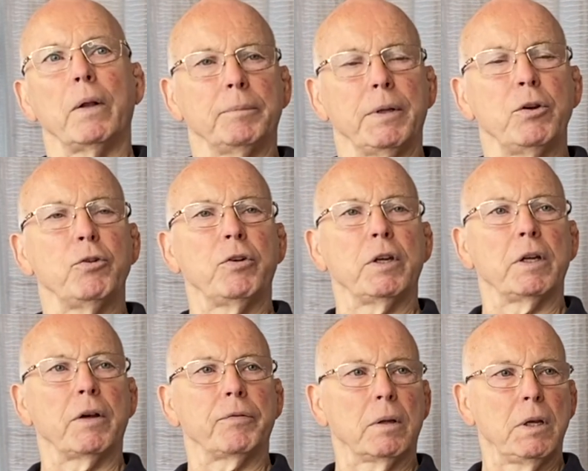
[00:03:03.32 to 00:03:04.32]
Interesting
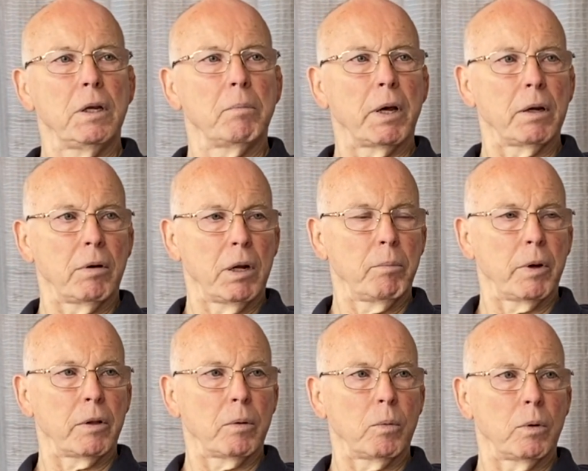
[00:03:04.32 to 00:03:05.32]
enough, he and my
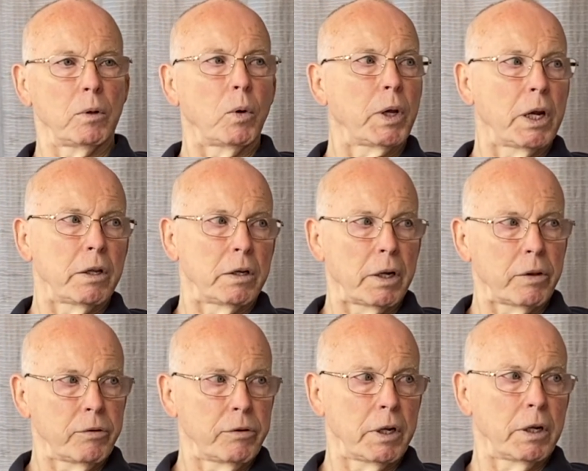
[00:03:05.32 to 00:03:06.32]
grandmother were located in another
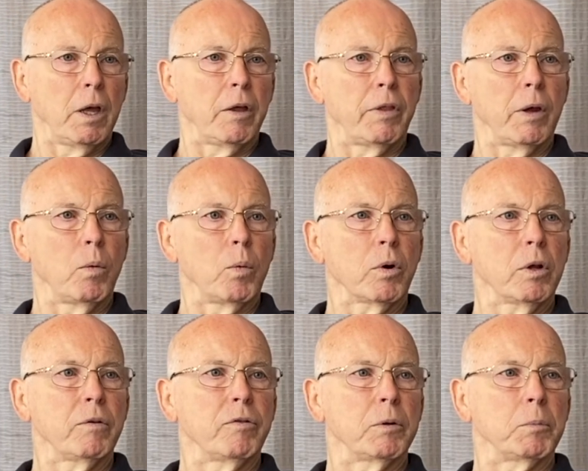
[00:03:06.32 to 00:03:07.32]
state, and they were
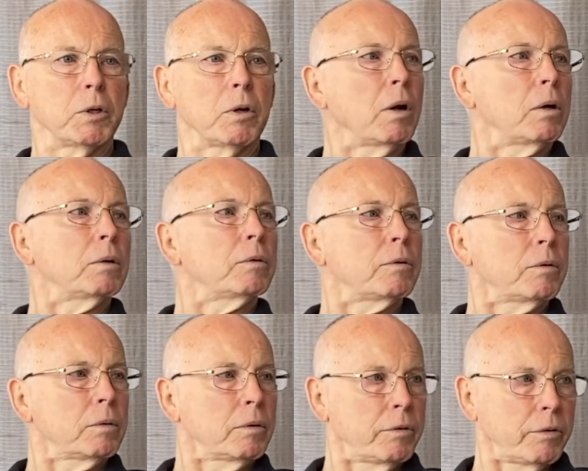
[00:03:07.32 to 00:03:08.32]
working for the
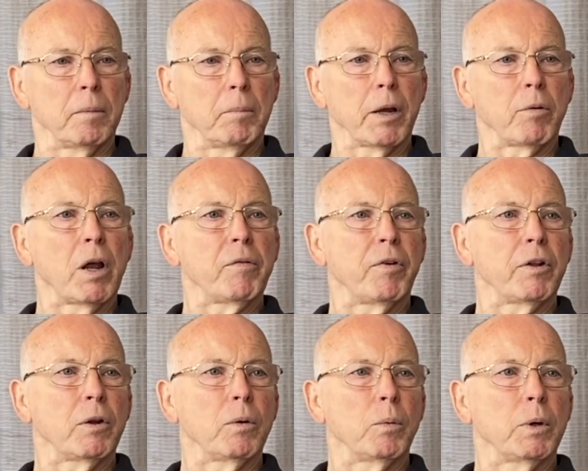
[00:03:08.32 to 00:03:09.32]
McDonald's system. My
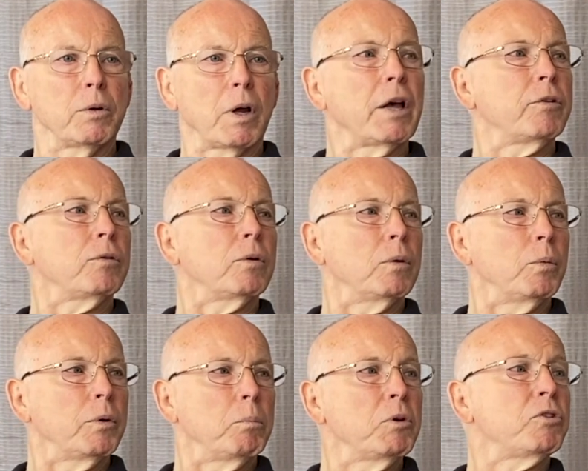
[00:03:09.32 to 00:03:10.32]
grandfather went to high school
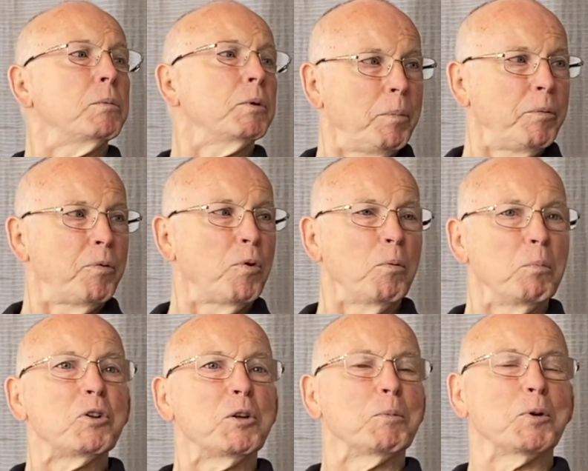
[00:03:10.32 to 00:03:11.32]
with Mr. before
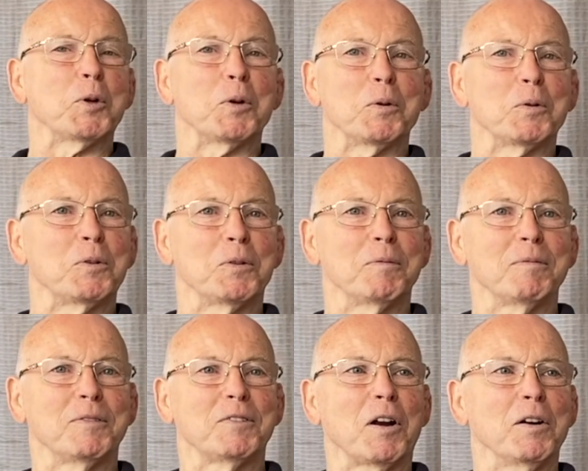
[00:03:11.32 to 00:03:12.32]
Mr. McDonald's
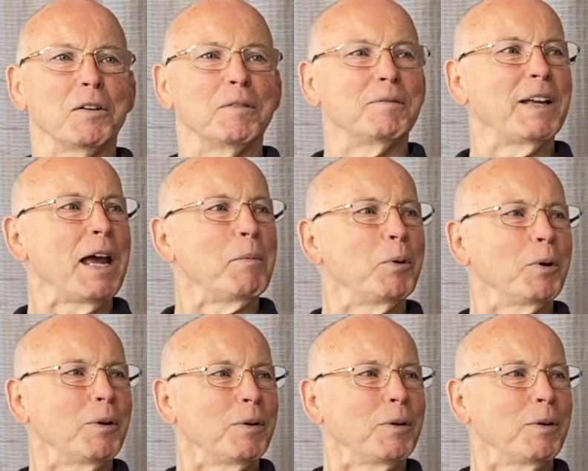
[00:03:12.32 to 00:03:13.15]
started hamburger.